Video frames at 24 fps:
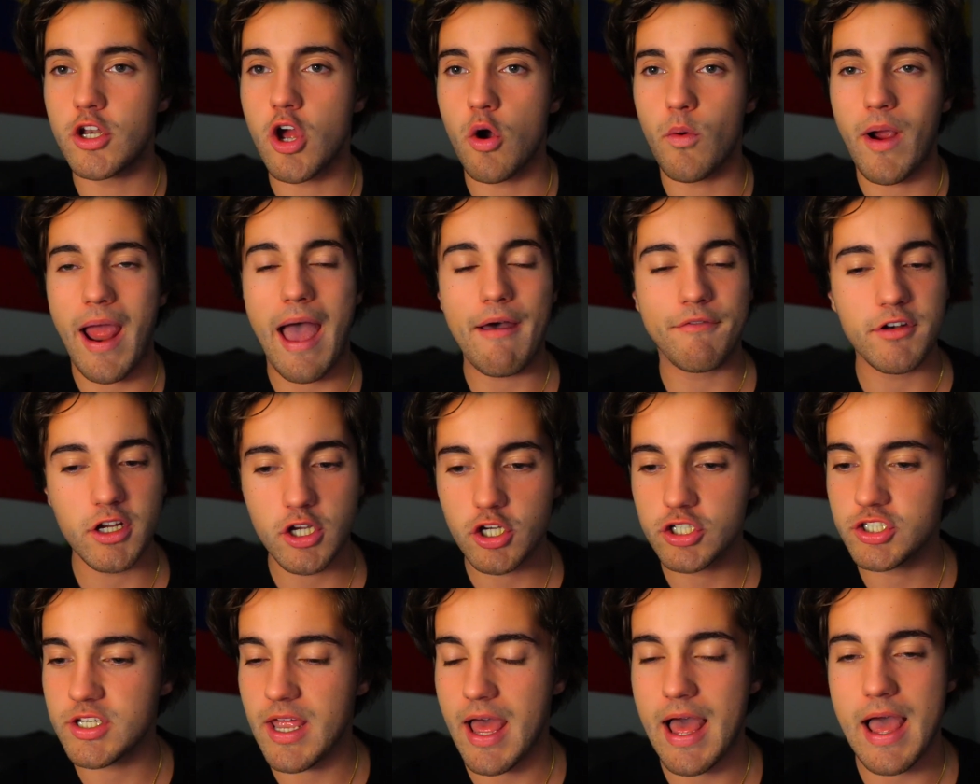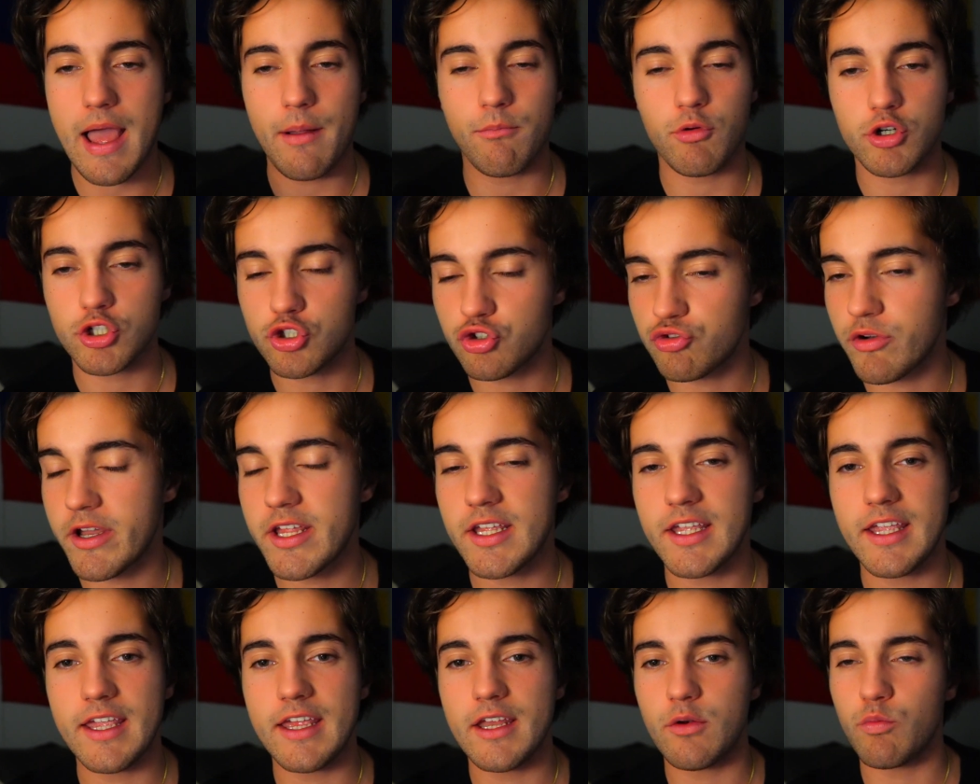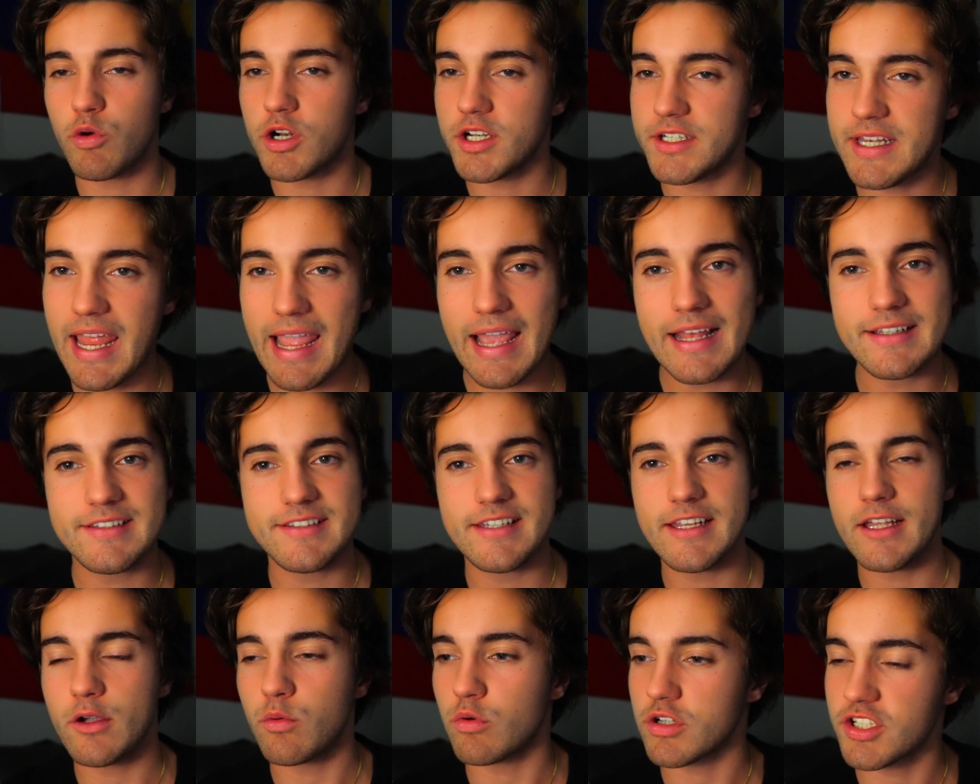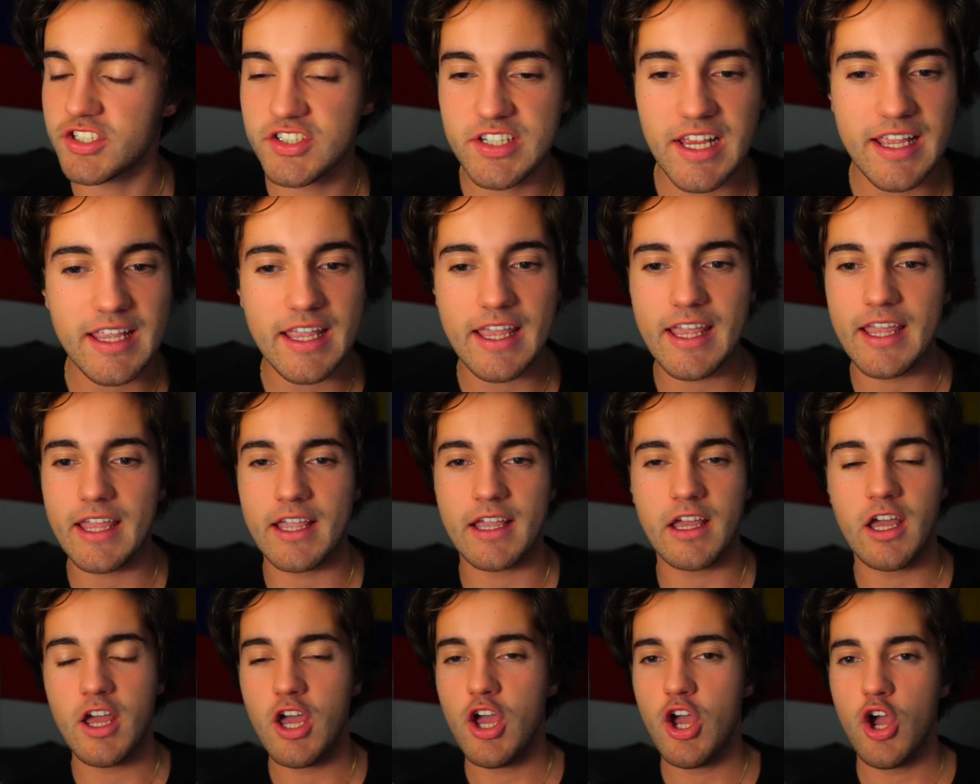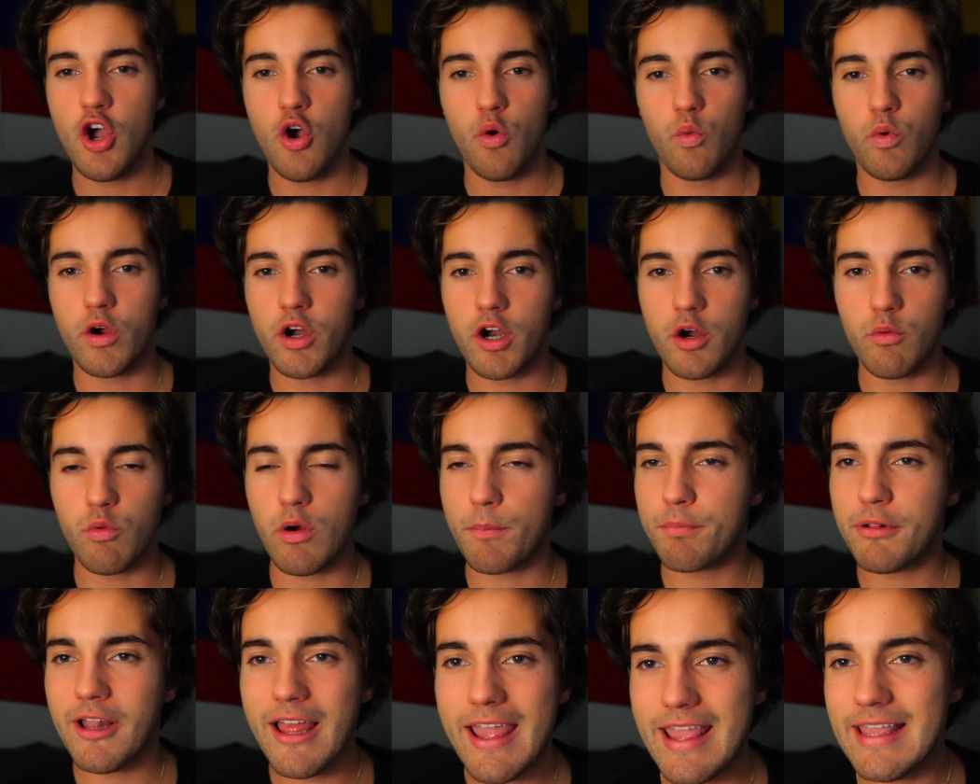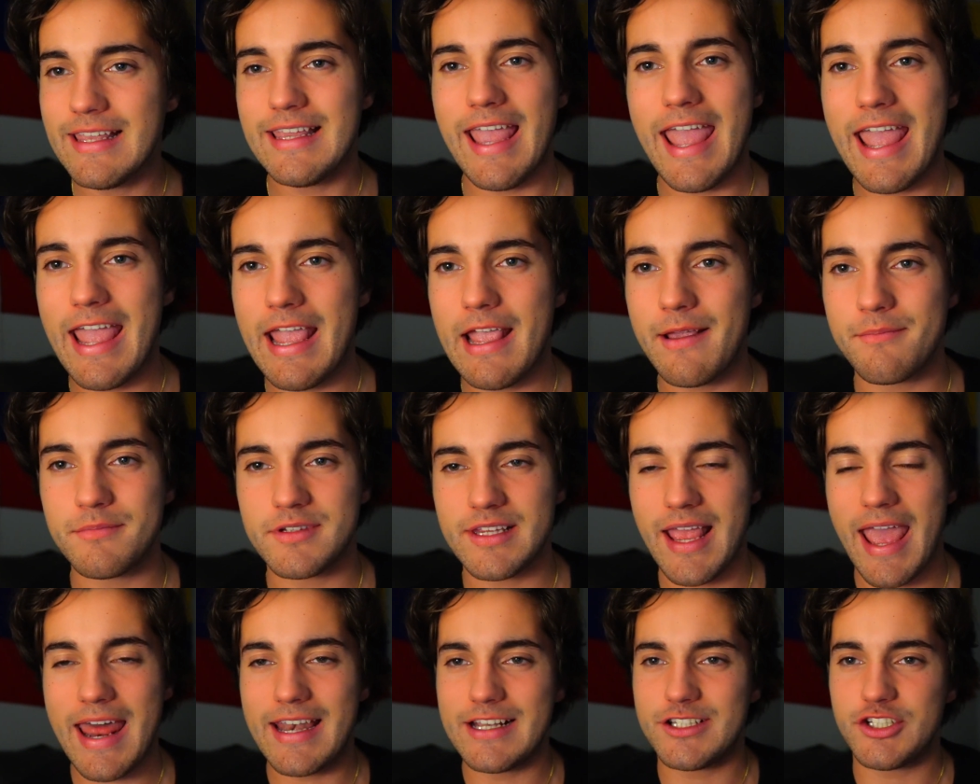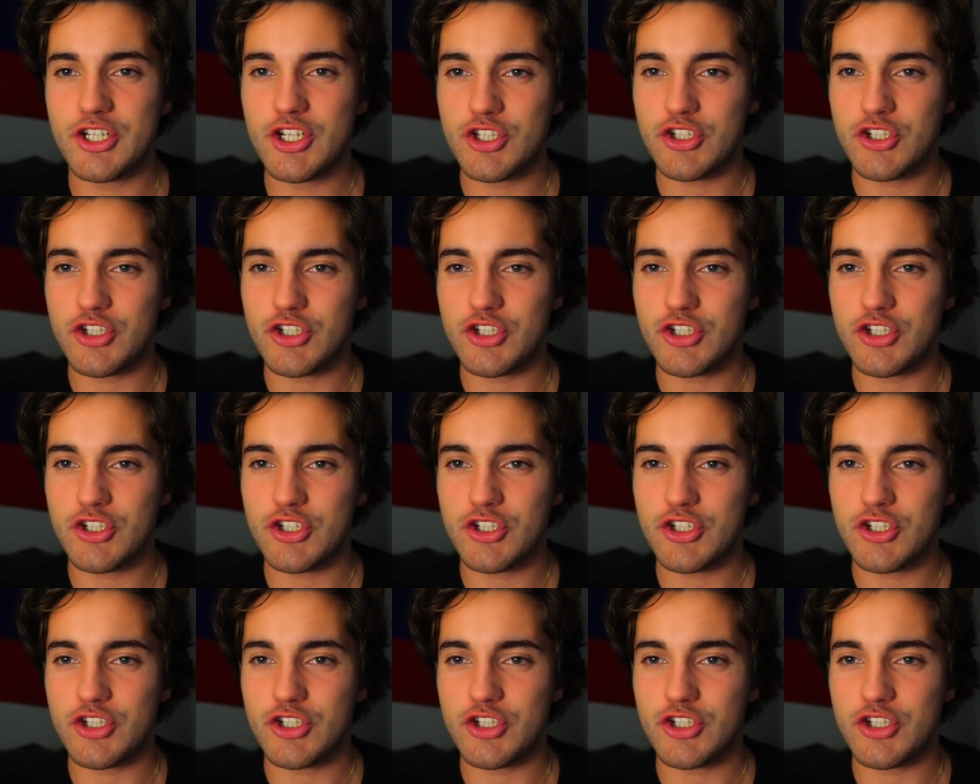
You know, we're having a good time. We're drinking, we're dancing, we're singing, we're we're playing games, and it's